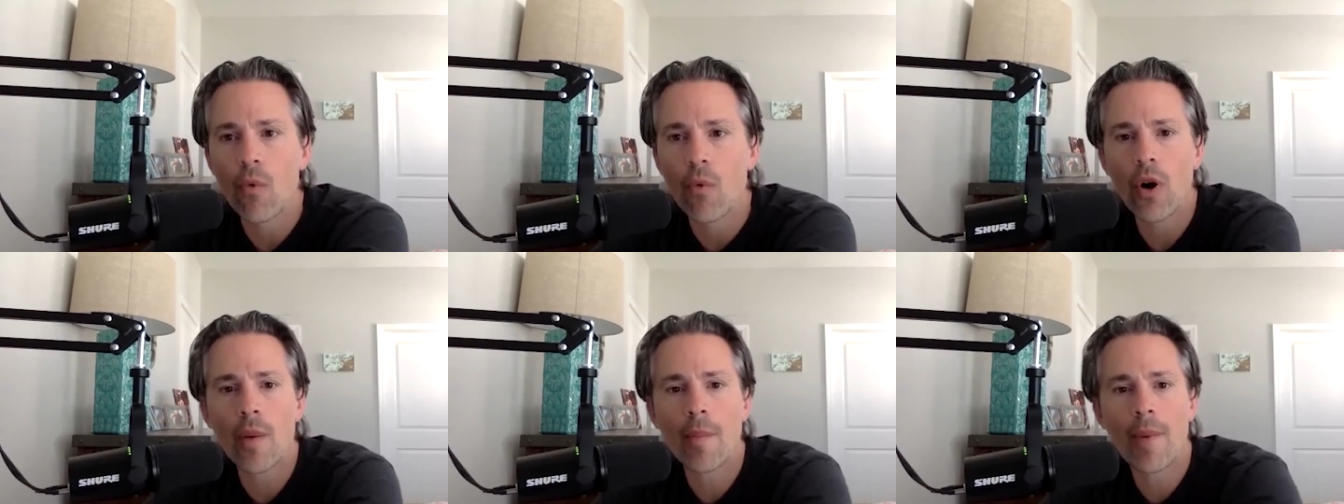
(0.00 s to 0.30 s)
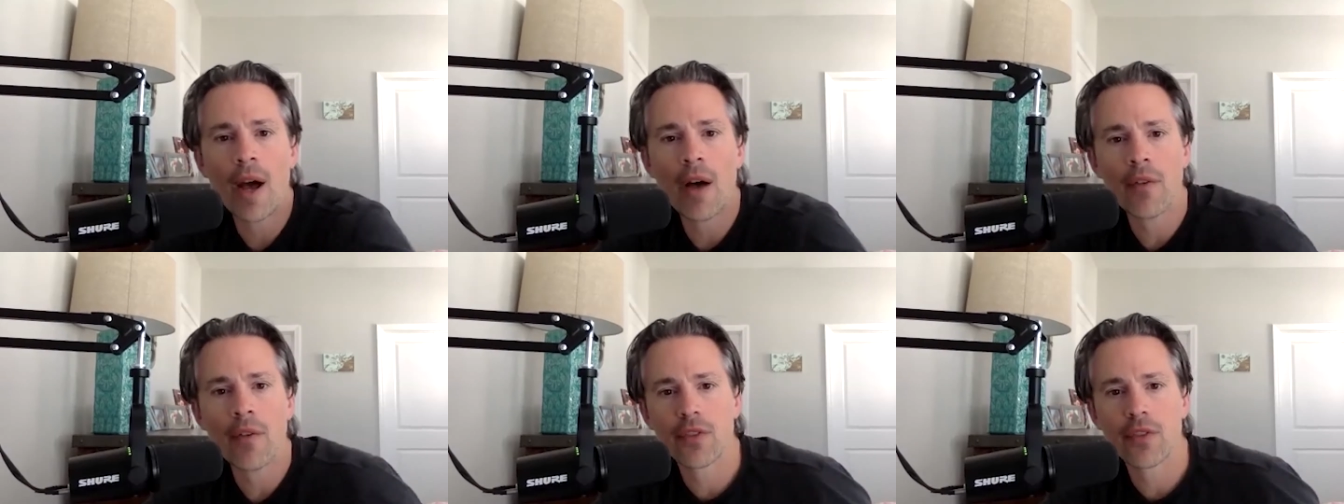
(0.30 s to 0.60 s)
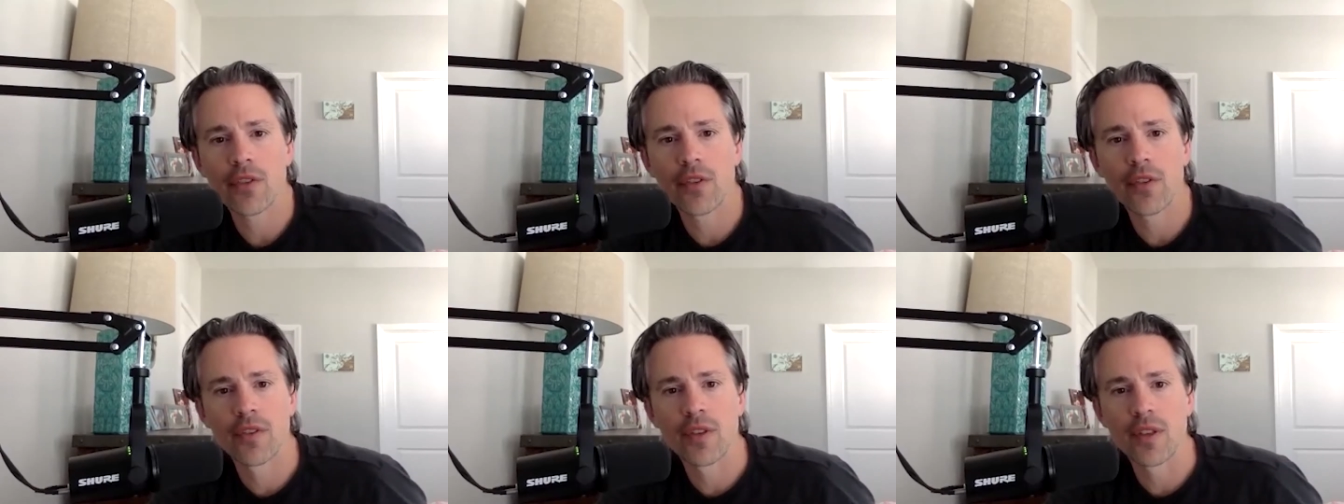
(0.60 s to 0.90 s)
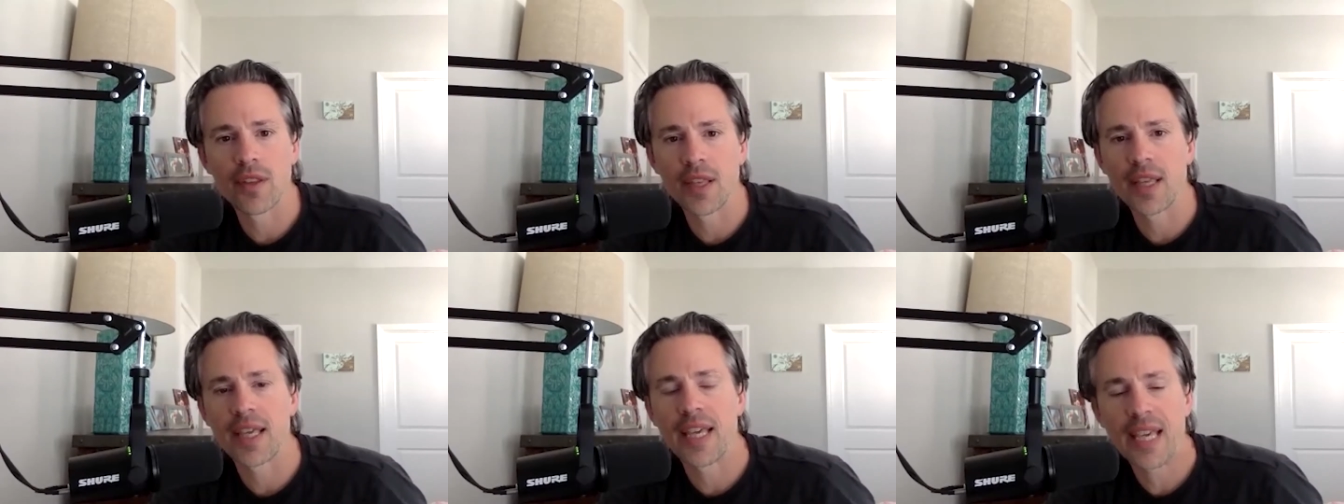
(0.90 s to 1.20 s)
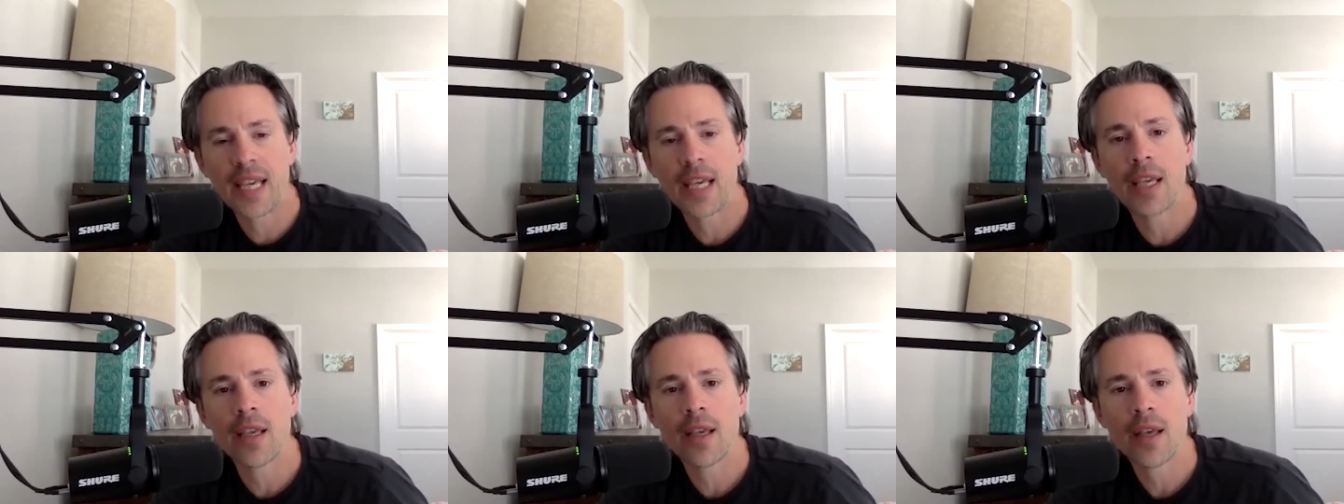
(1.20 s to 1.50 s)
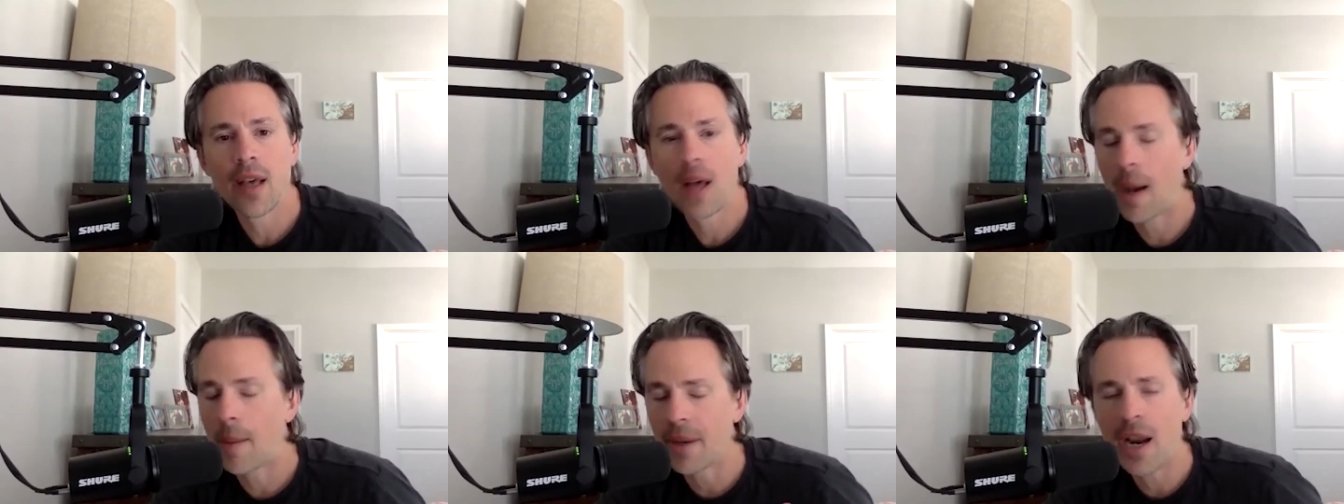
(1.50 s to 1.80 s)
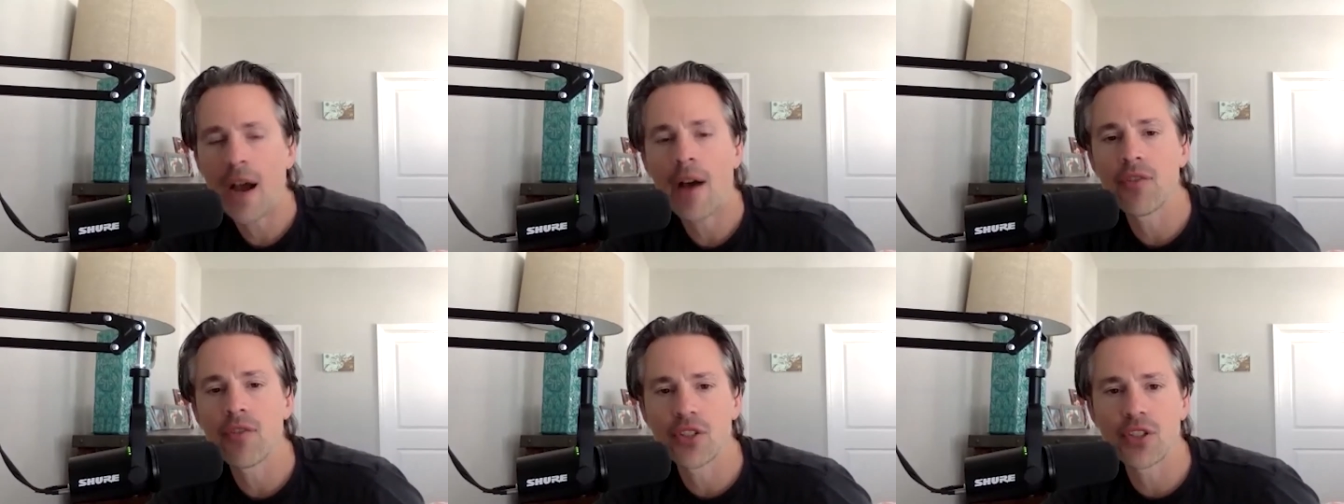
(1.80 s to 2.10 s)
more about the key? I
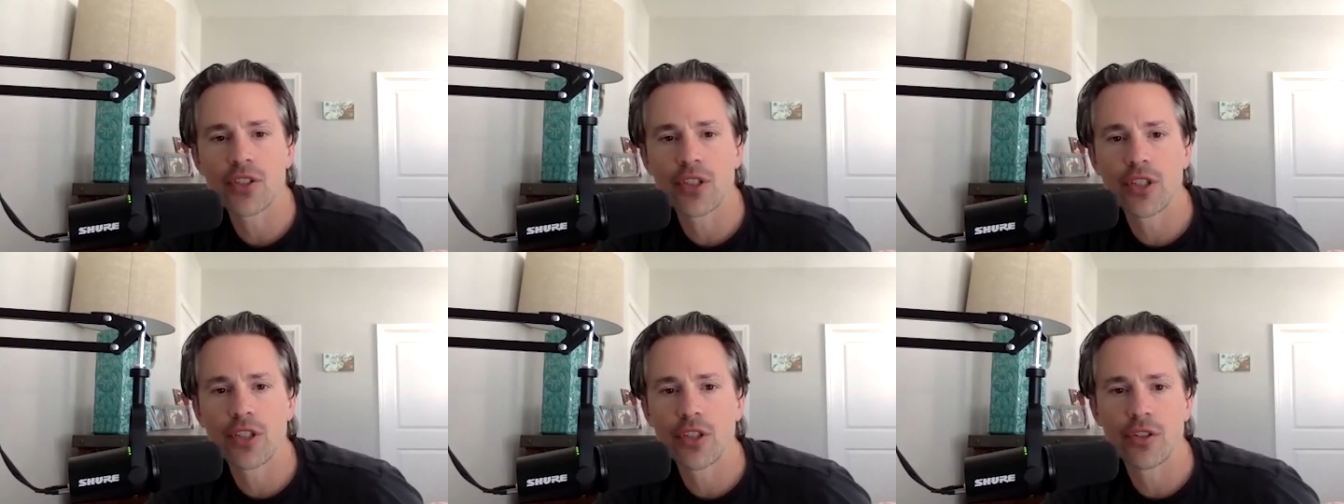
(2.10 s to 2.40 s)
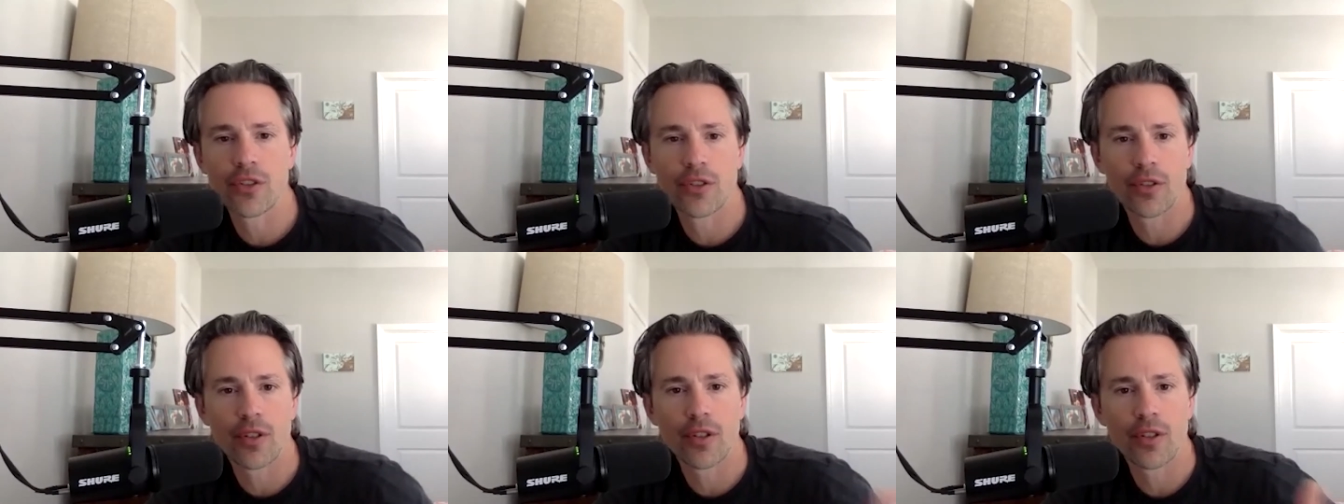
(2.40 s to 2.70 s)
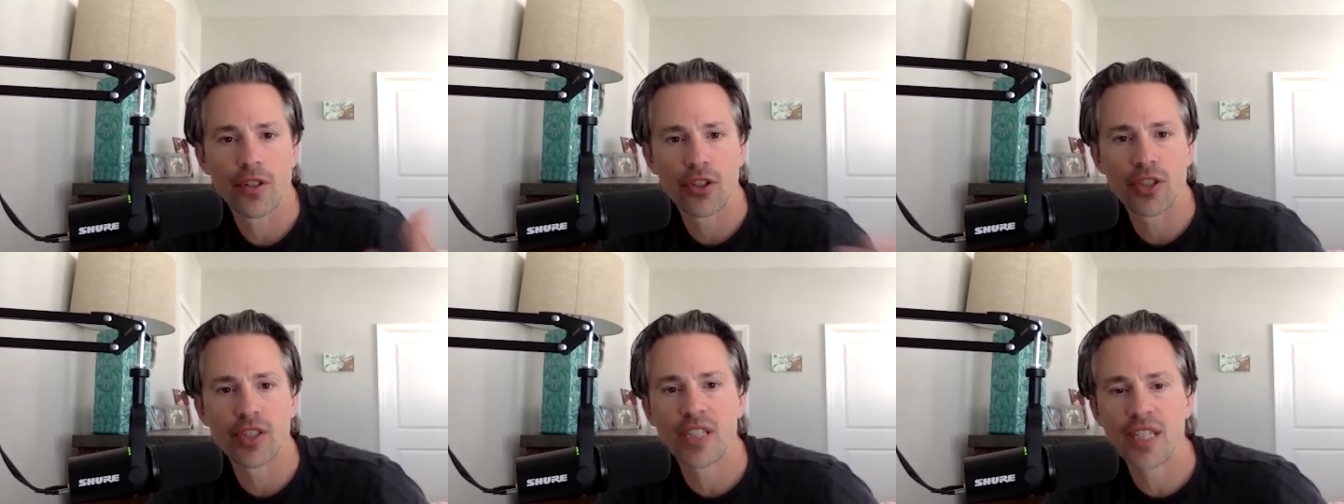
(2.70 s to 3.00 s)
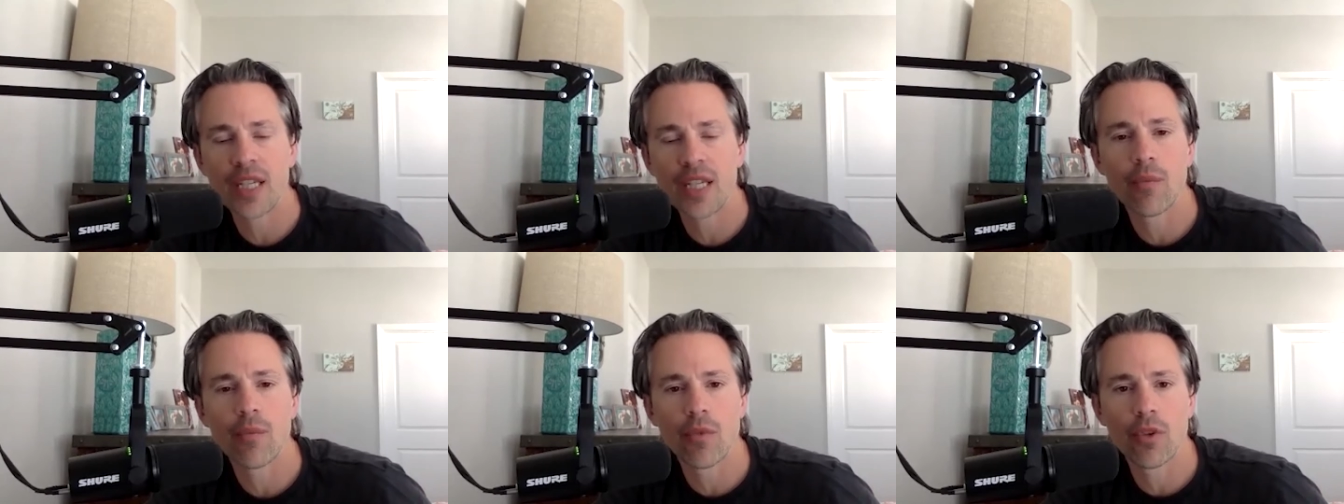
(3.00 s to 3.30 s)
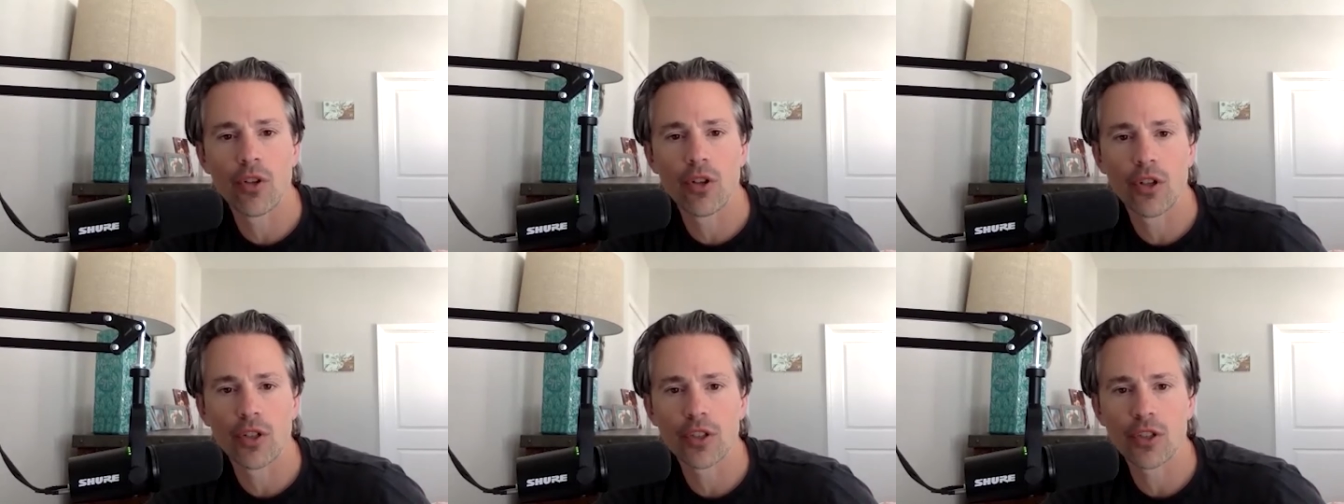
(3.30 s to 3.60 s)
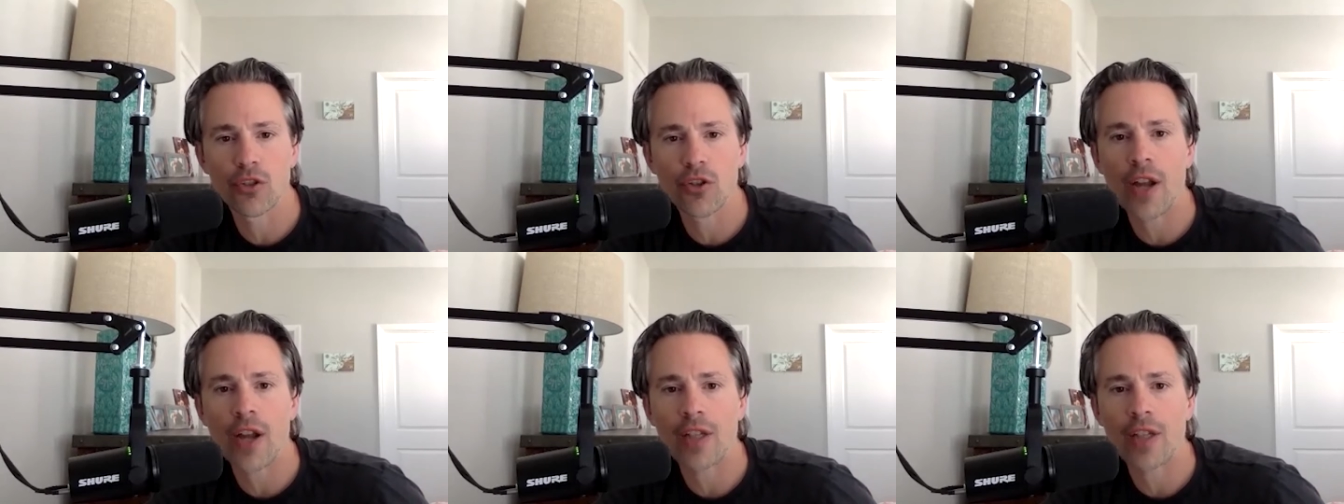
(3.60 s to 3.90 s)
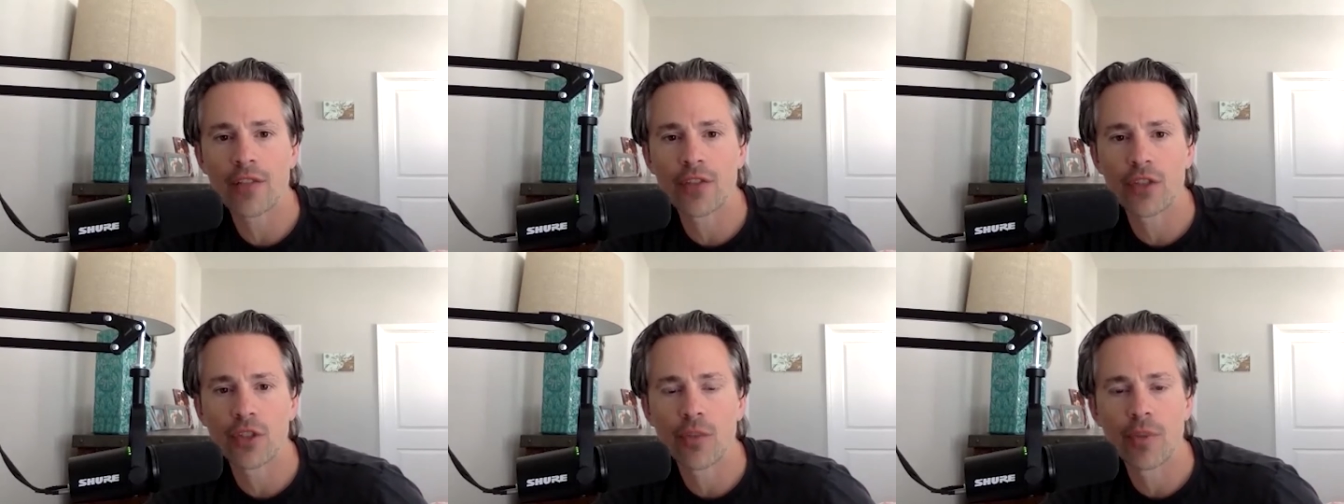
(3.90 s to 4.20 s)
mean, obviously the team looked
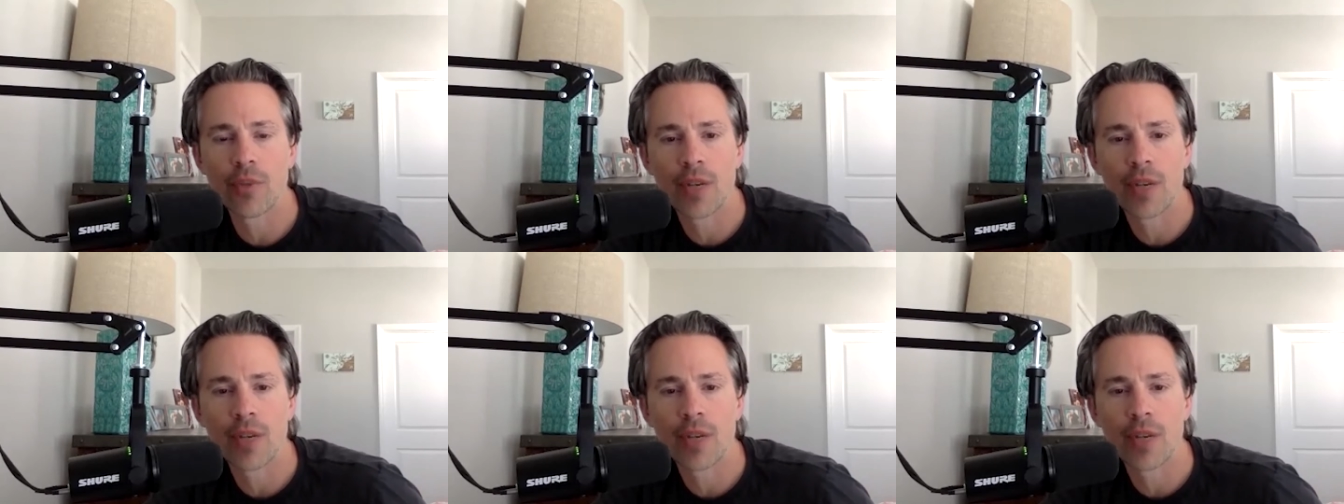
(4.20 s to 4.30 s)
attractive to you,